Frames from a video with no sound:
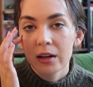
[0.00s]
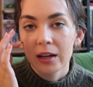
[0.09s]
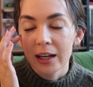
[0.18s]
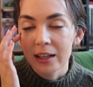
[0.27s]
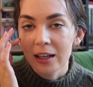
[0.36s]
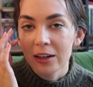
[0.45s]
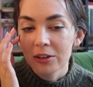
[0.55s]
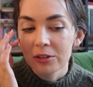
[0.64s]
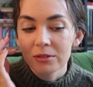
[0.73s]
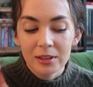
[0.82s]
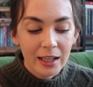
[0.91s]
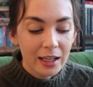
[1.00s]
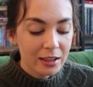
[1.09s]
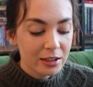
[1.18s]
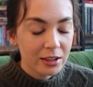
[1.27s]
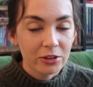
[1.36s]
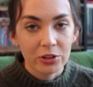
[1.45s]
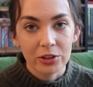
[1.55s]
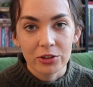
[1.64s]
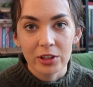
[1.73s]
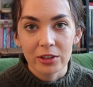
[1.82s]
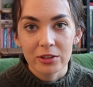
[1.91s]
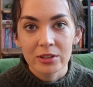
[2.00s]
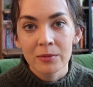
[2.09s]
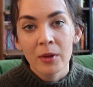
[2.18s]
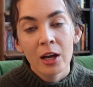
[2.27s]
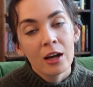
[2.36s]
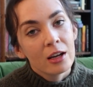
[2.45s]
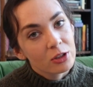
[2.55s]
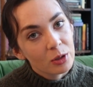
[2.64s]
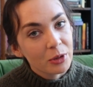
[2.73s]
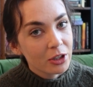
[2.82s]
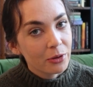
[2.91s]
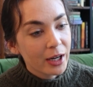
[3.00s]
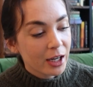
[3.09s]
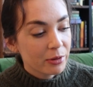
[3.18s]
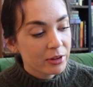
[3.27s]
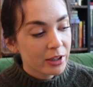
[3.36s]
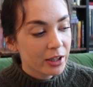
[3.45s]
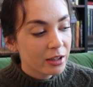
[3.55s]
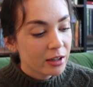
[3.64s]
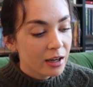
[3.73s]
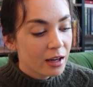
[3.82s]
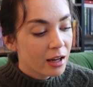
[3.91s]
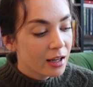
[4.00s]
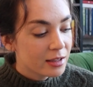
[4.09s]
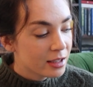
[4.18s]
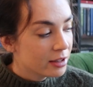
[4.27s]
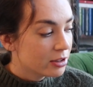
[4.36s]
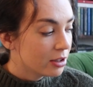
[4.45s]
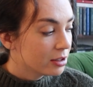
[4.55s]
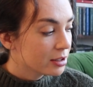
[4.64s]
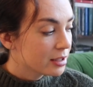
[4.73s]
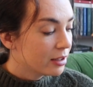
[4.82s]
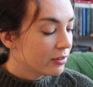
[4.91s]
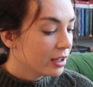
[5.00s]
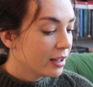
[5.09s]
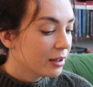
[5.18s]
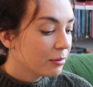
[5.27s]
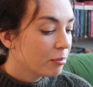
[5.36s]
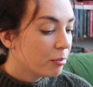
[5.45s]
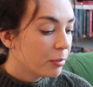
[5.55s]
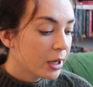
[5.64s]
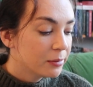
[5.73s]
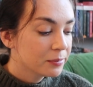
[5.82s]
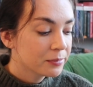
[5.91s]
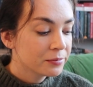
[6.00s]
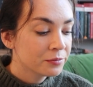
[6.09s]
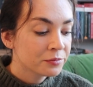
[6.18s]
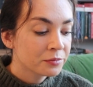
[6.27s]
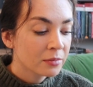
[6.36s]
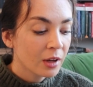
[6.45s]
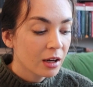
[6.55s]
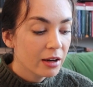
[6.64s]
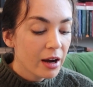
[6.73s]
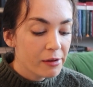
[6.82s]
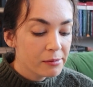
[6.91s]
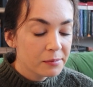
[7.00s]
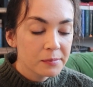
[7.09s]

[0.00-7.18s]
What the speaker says: handing out candy to the trick-or-treaters. So I'm gonna go hang out with her and see the dogs and everything. But yeah,